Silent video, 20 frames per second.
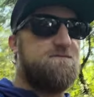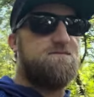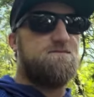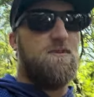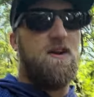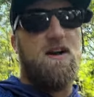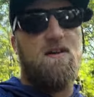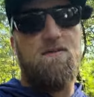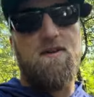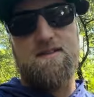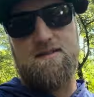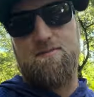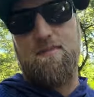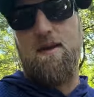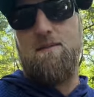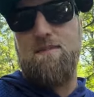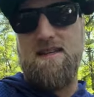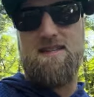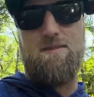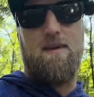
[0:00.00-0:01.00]
Well,
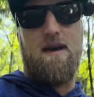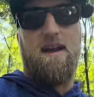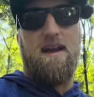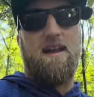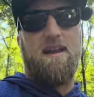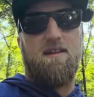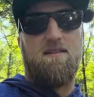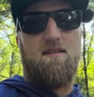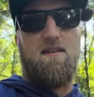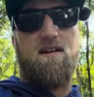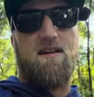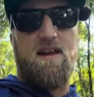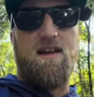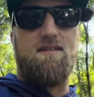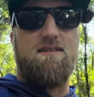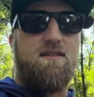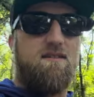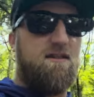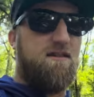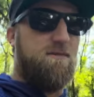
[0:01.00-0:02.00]
it's about 8 o'clock,
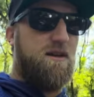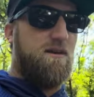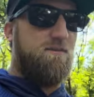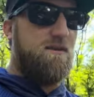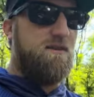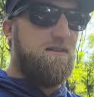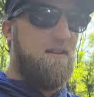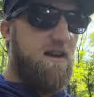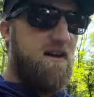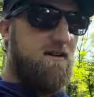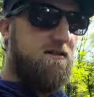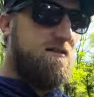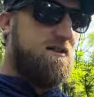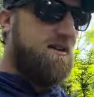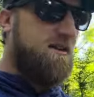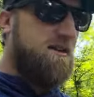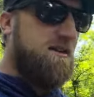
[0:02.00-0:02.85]
8:30 maybe now.